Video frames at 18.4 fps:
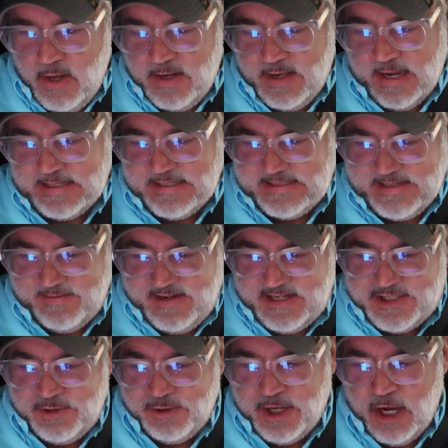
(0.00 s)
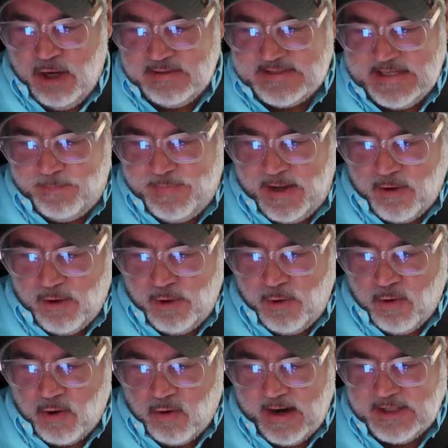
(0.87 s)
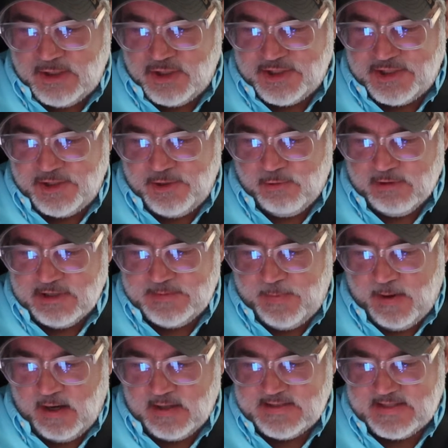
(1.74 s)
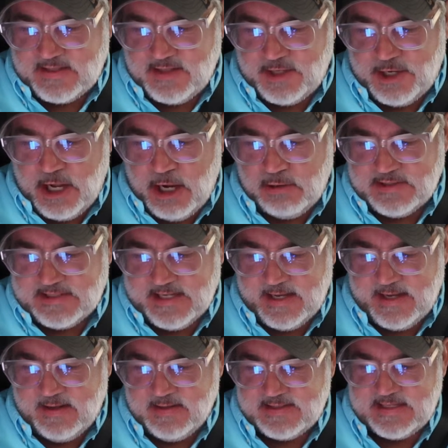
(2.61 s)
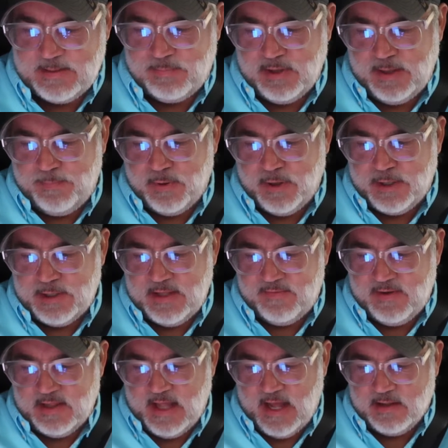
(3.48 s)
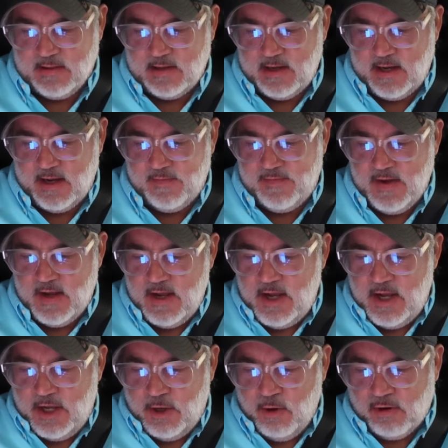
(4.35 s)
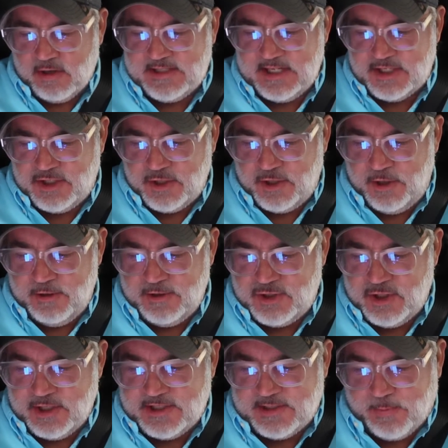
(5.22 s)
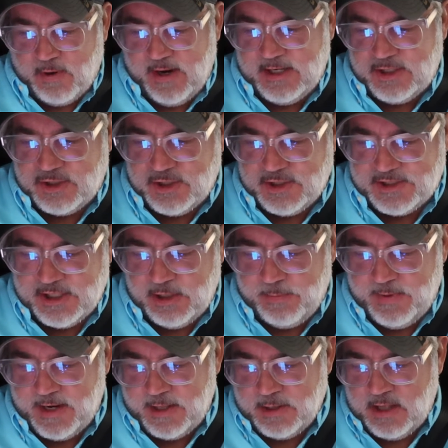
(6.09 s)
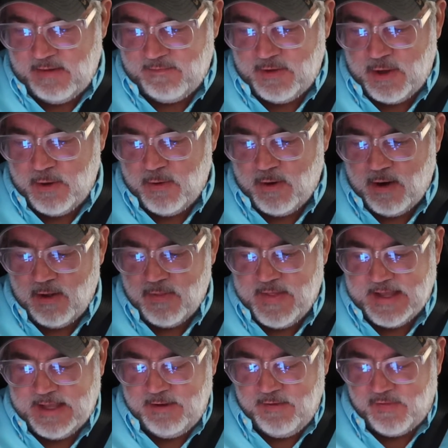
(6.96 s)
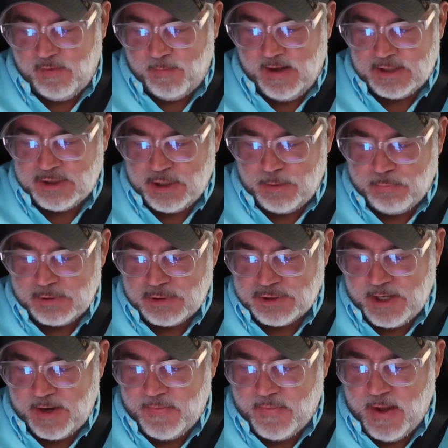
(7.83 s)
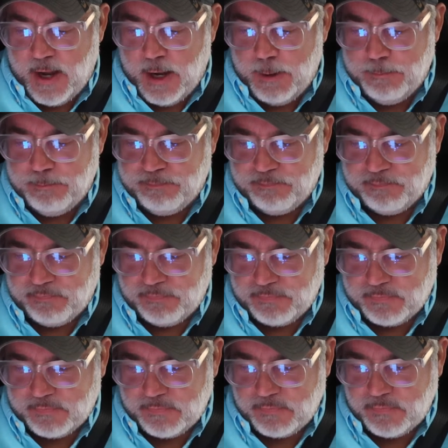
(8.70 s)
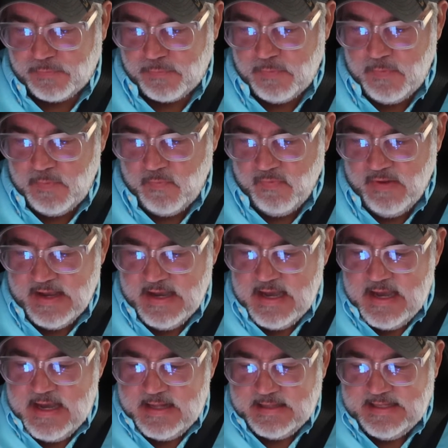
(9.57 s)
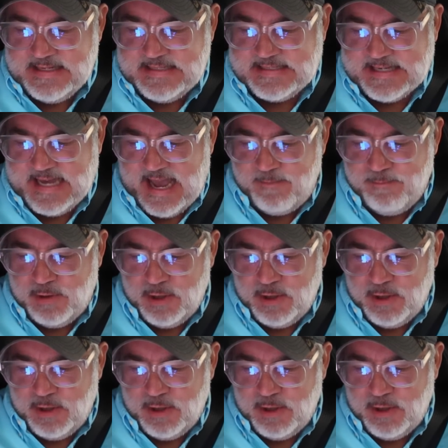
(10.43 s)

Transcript: 1972 Go said, Peter, you are gracious in your response to the nosy. Simply put, live and let live. You are such a huge inspiration to so many. Love you. Oh, thank you so much. I appreciate that. Lisa Gay